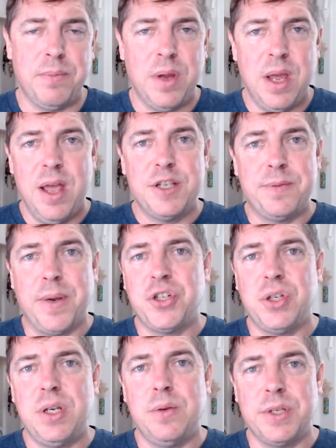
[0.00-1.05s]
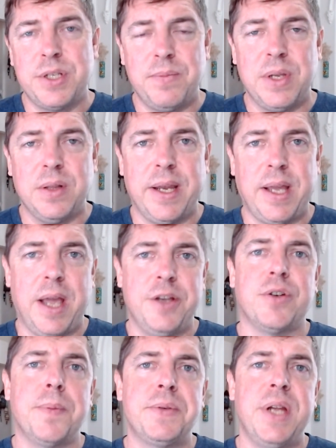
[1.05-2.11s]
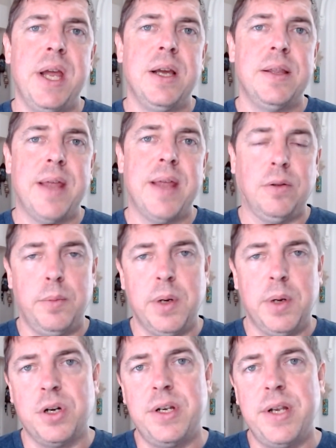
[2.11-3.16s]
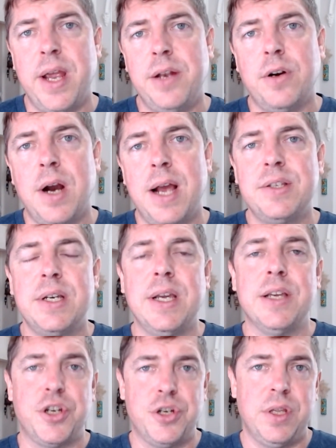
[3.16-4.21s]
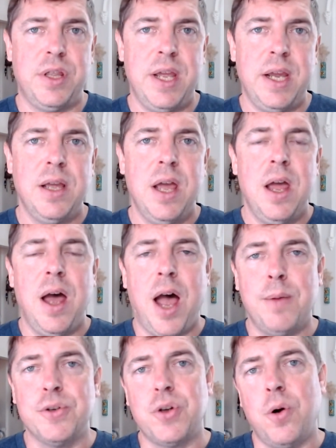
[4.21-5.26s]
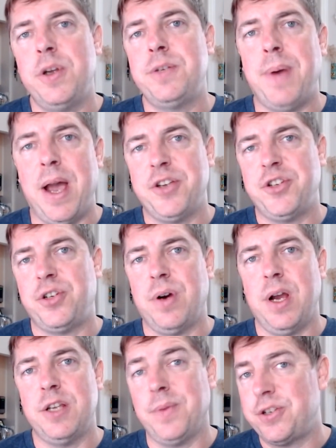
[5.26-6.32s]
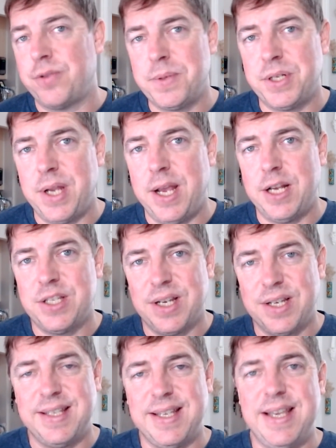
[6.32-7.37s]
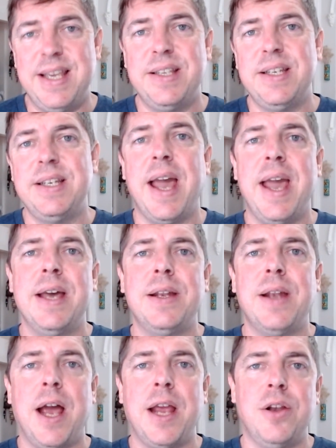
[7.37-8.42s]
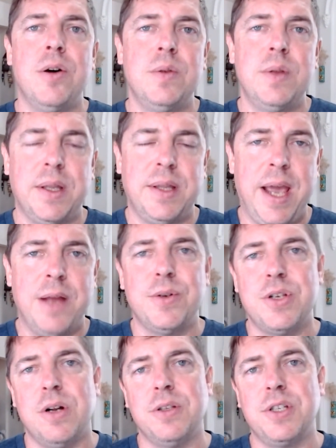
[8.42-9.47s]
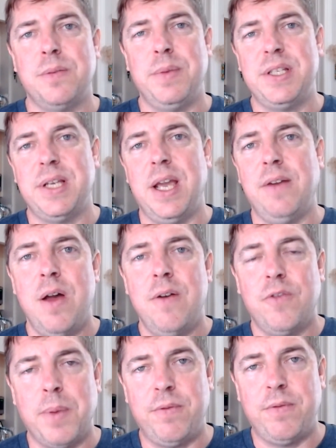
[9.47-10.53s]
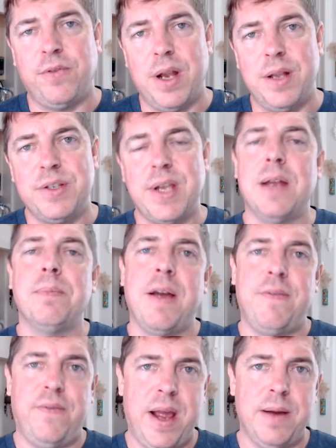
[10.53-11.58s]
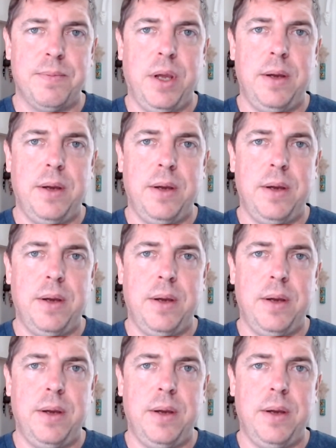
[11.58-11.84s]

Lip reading: especially with something like a strip steak that a little bit more tenderizing is a good thing. I almost always pasteurize my strip steaks because it's easy and I know that the end result is going to be safe for my friends and my family.